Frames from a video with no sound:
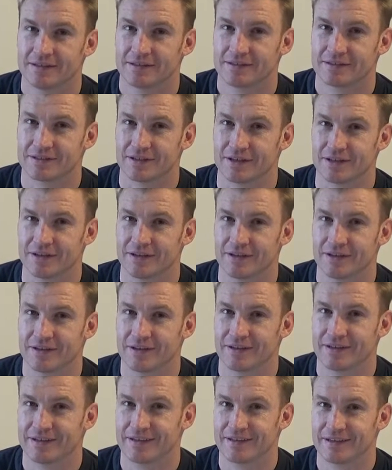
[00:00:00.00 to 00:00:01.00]
So,
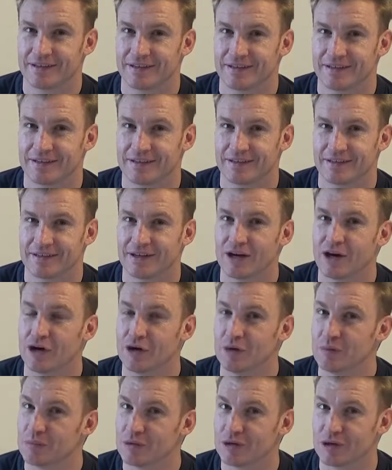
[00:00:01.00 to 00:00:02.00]

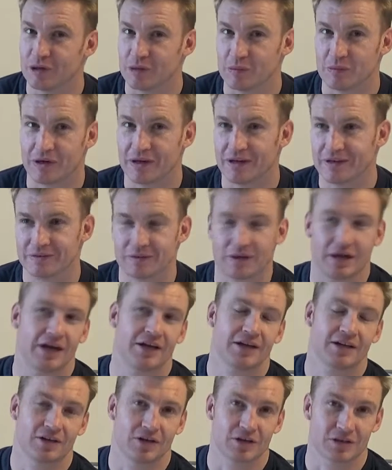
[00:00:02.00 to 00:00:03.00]
home could,
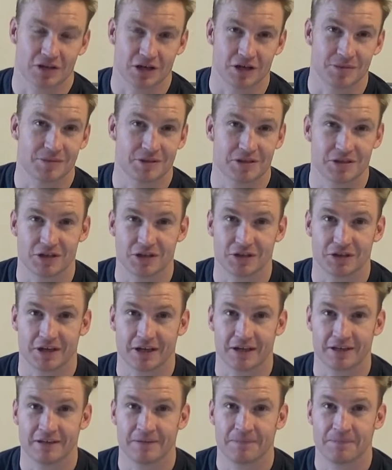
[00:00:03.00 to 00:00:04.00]
I class home as the
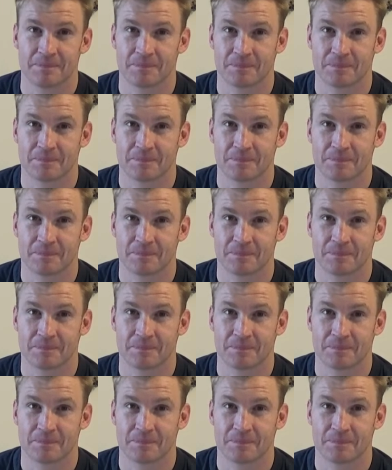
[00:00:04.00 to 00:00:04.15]
UK.